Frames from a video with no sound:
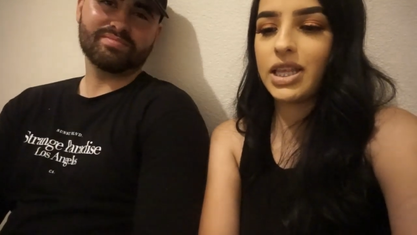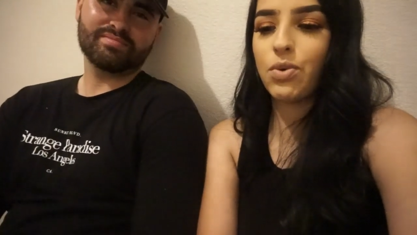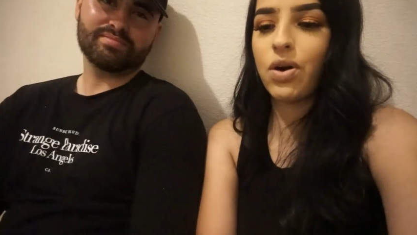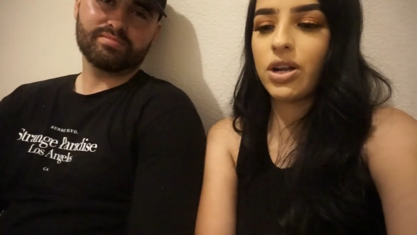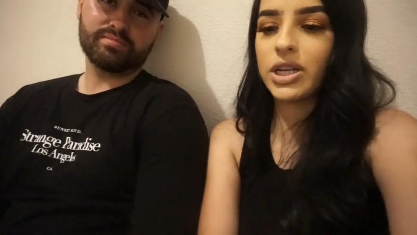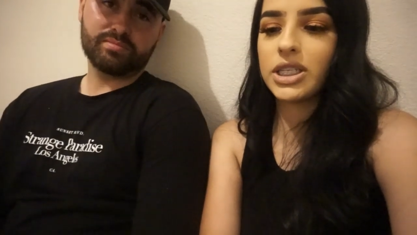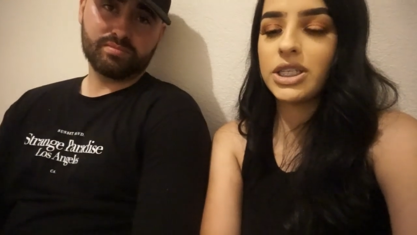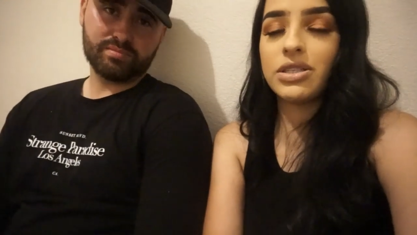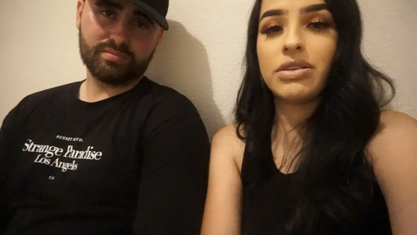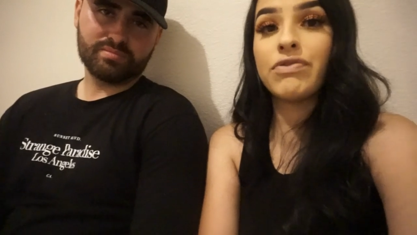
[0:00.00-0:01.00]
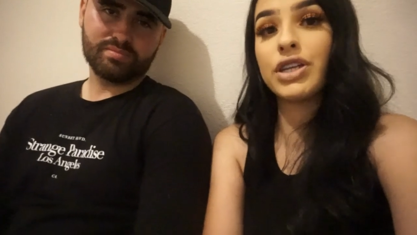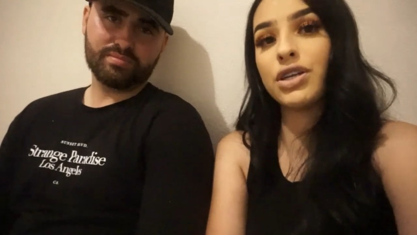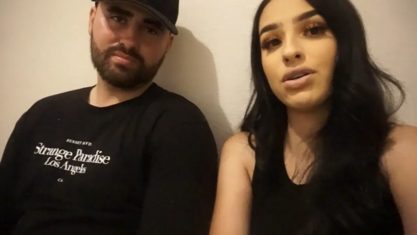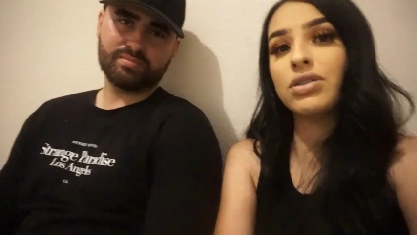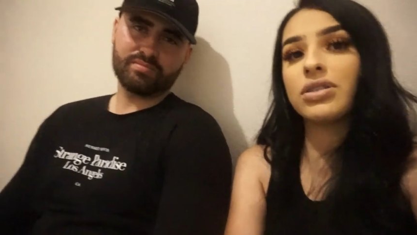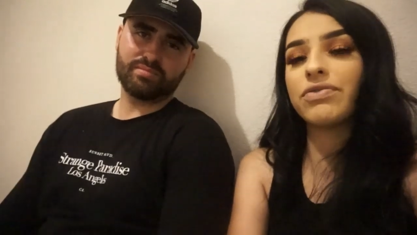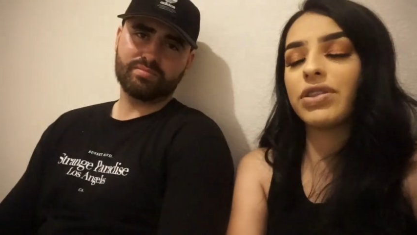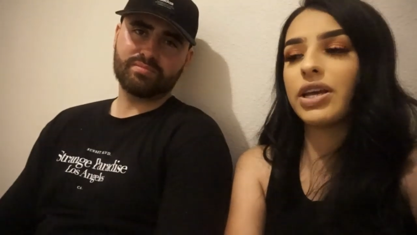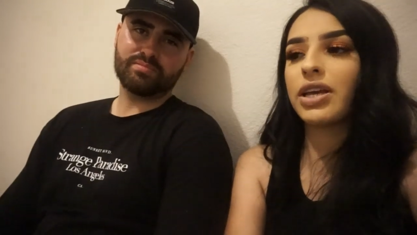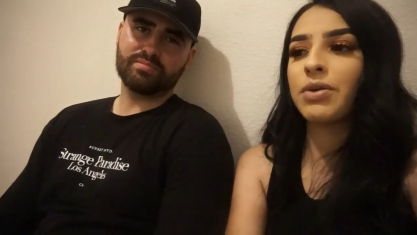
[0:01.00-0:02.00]
Speaker 1: they wanted to see videos of
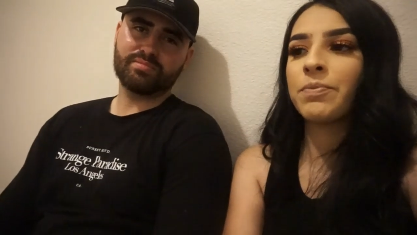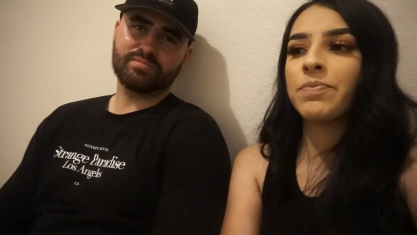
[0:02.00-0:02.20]
like